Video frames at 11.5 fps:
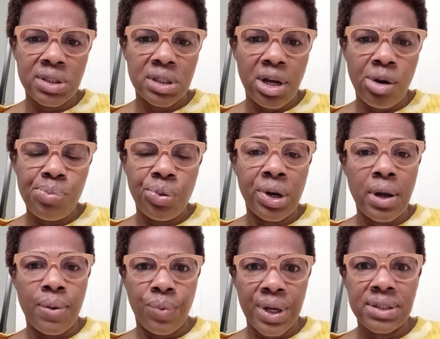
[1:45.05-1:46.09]
to the airport
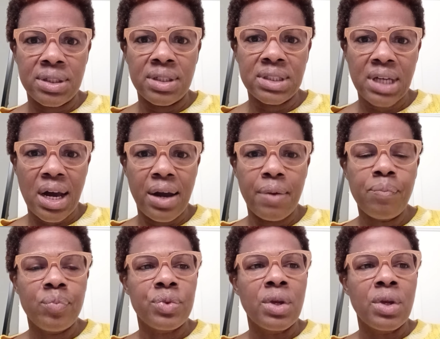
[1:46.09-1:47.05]
and wasting time,